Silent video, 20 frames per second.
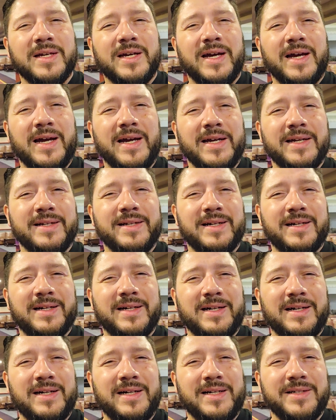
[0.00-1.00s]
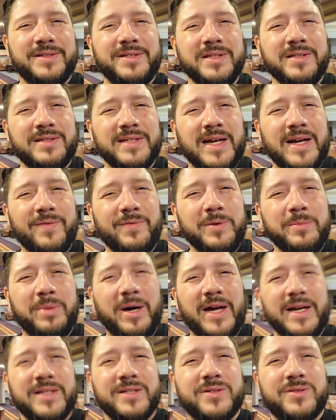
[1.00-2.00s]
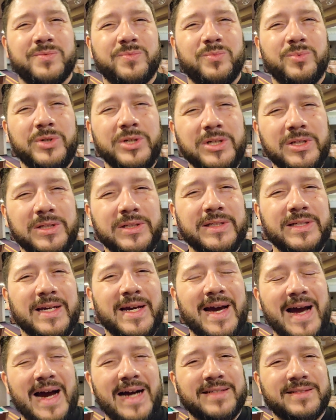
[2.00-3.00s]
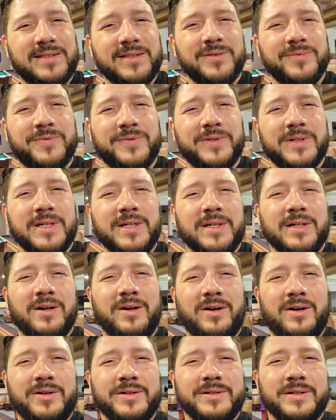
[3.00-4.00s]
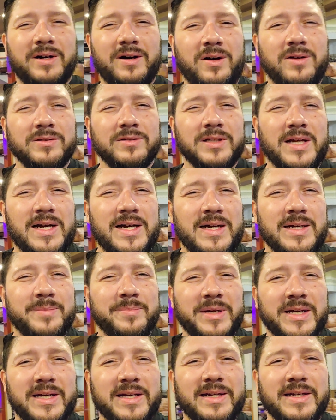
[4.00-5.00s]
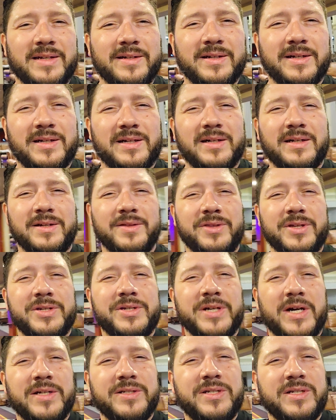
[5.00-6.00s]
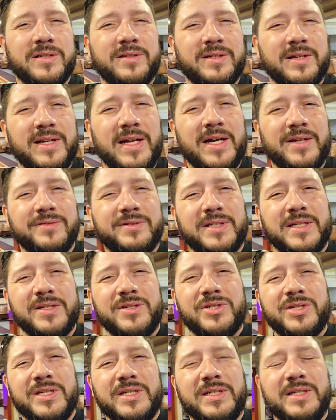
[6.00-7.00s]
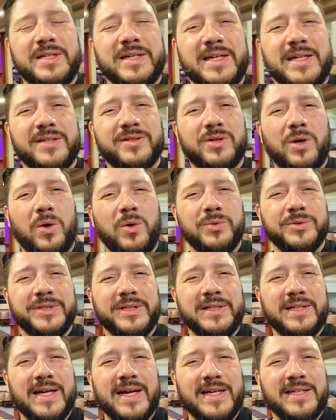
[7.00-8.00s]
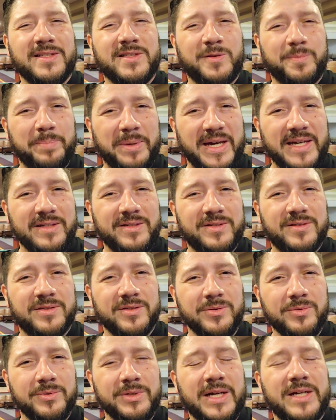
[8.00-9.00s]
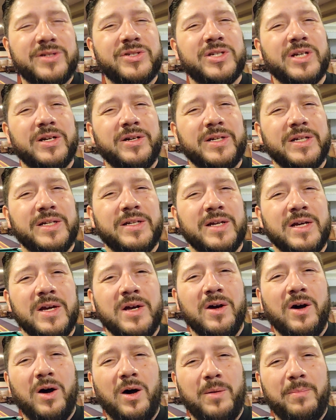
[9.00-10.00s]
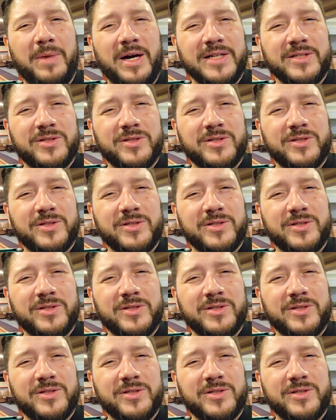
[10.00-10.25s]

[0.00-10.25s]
and uh, uh, just everybody's really active on online, man. And uh, the Duchess announced that she is holding a space soon. I shared it on my